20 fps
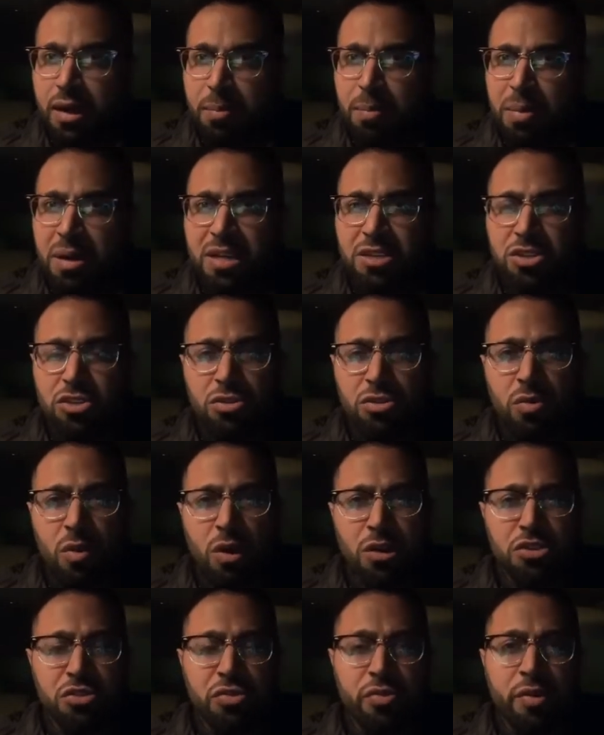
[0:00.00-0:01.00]
Please do
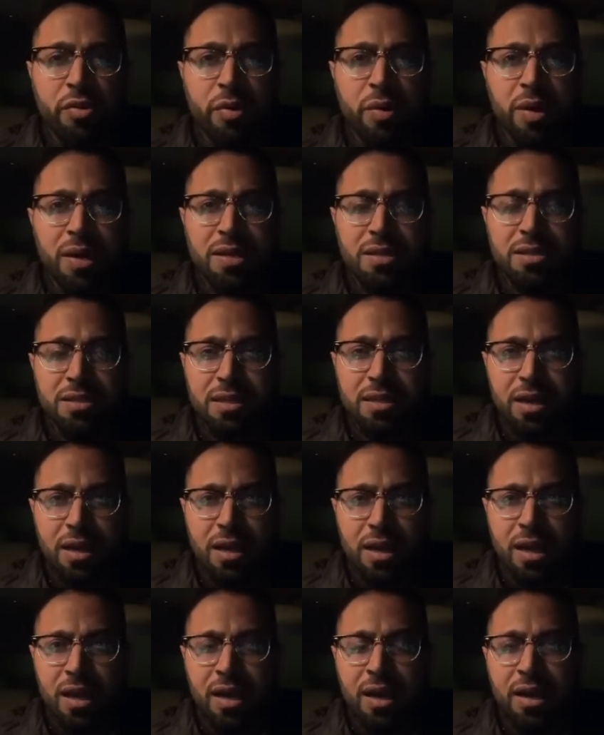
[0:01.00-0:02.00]
watch through it,
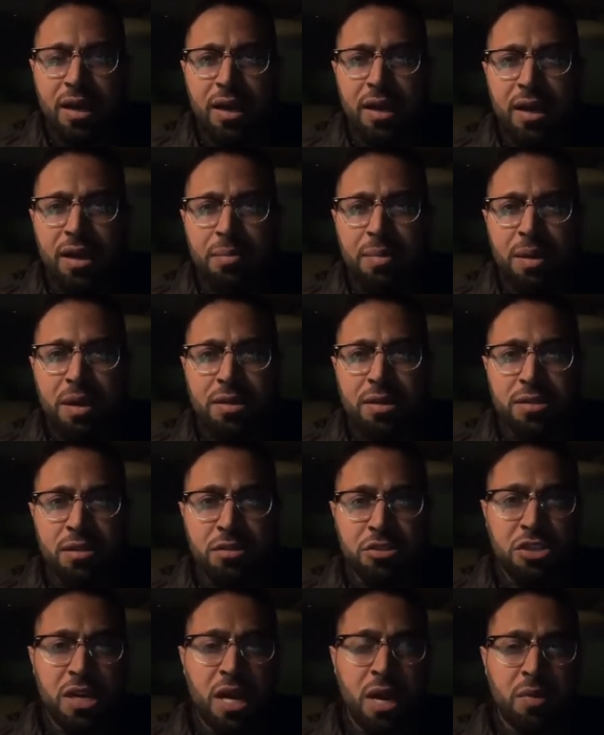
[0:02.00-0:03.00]
because it'll
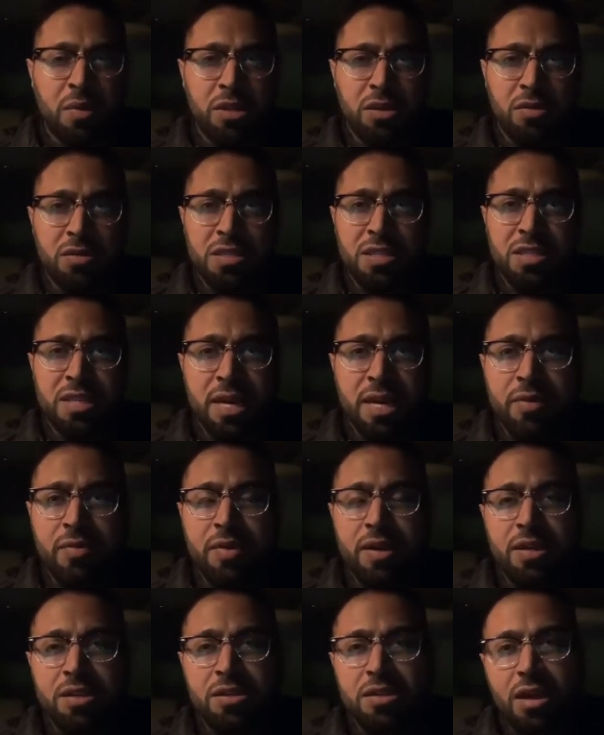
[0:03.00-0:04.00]
share with you a
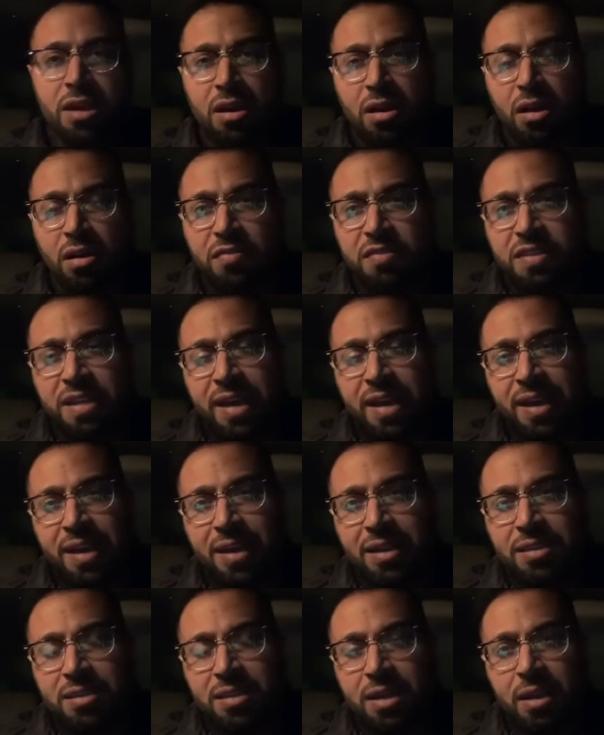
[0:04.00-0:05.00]
series of
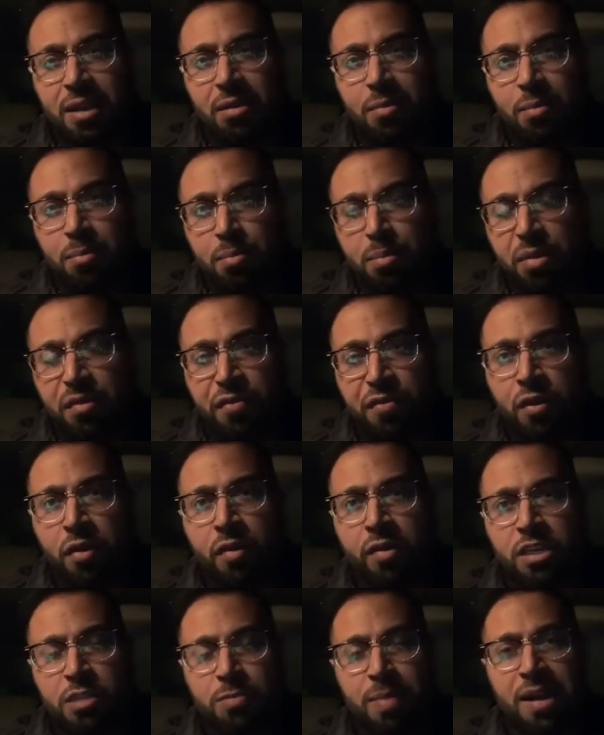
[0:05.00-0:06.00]
days before
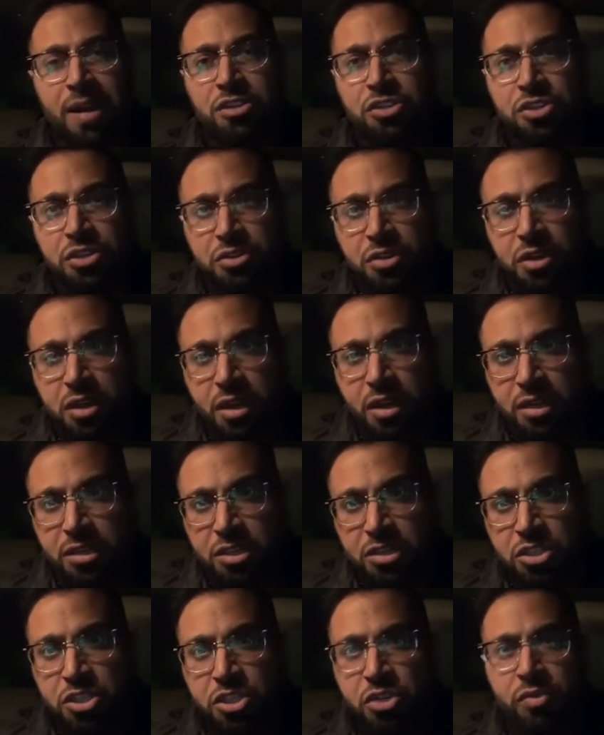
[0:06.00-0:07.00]
inspection,
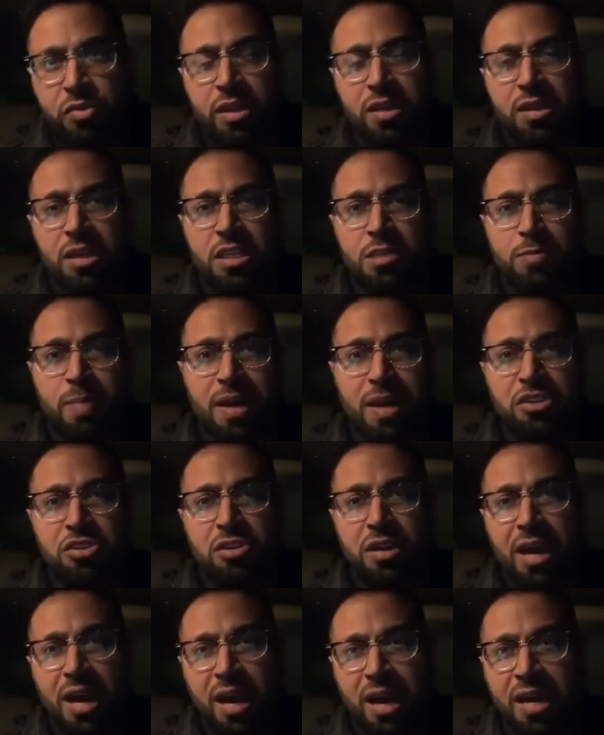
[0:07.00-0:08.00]
during the inspection,
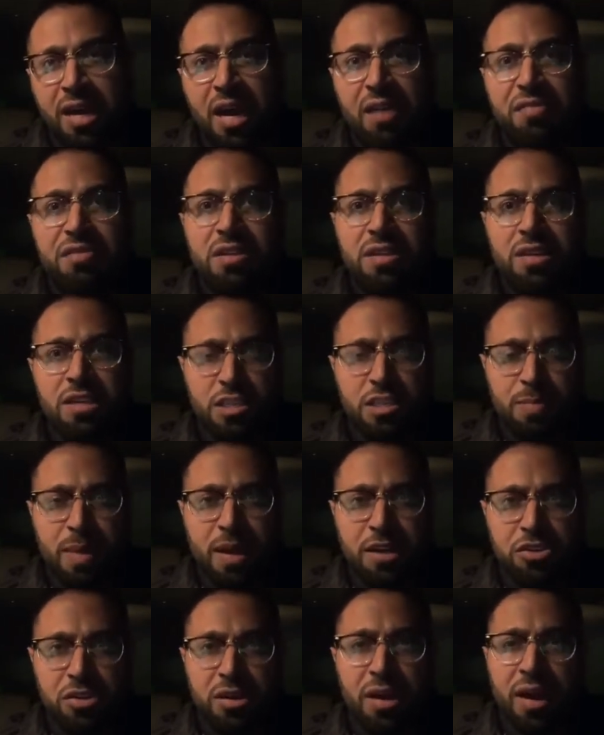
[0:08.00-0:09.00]
and after the
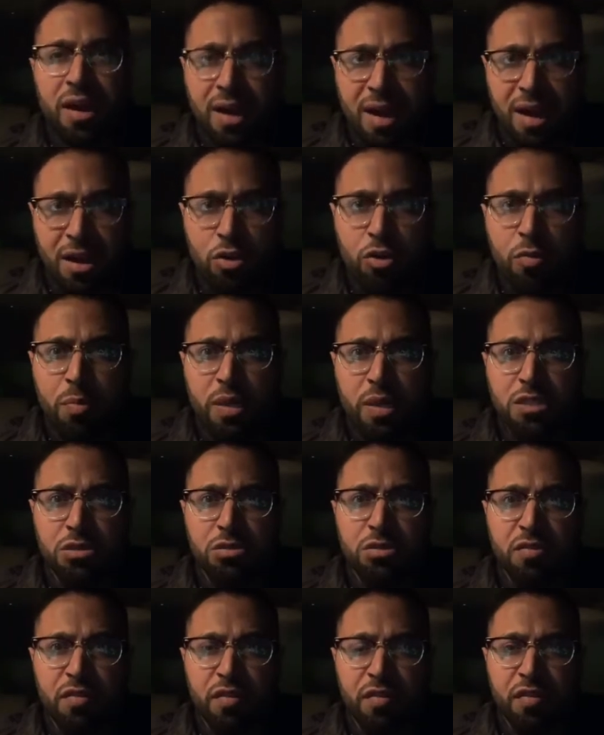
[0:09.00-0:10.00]
inspection, and I hope it's
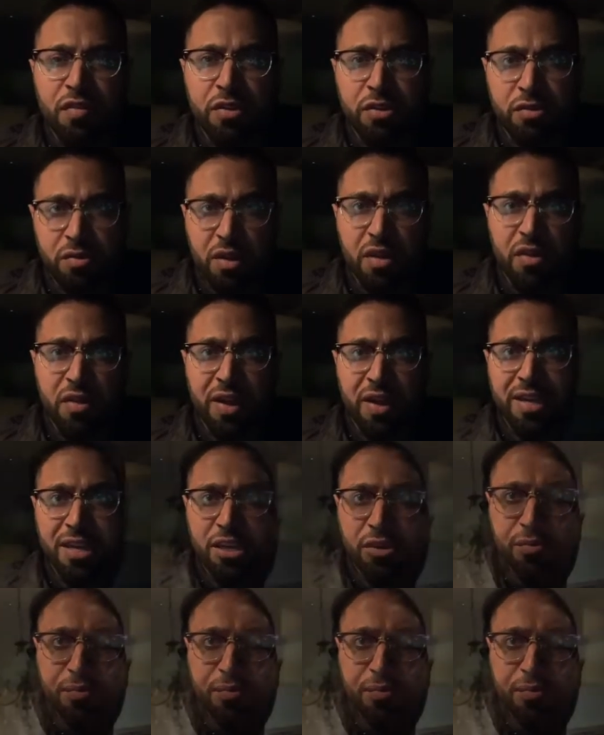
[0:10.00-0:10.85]
useful for you. Thank you.